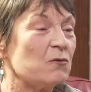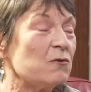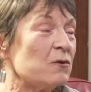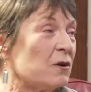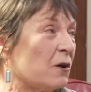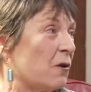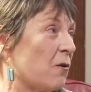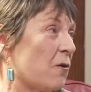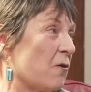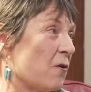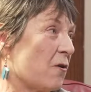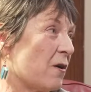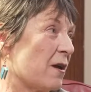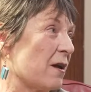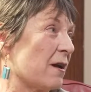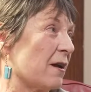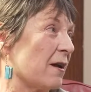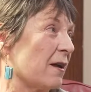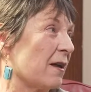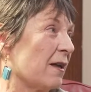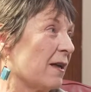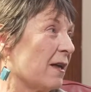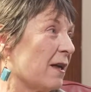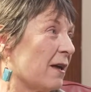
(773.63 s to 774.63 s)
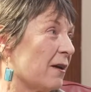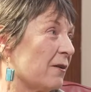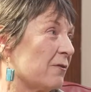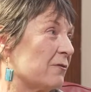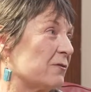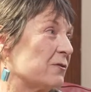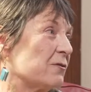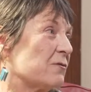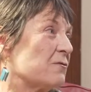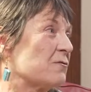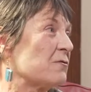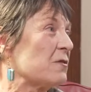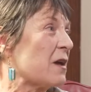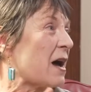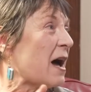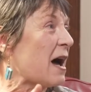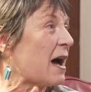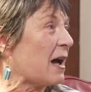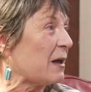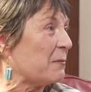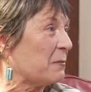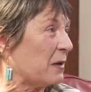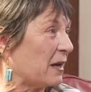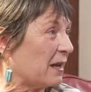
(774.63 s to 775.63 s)
ungeheuer und
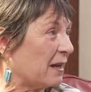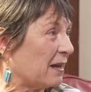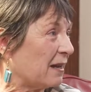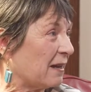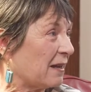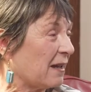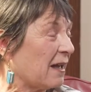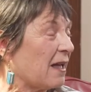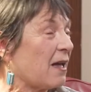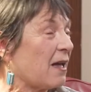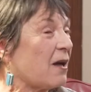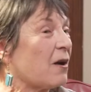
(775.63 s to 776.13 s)
unheimlich.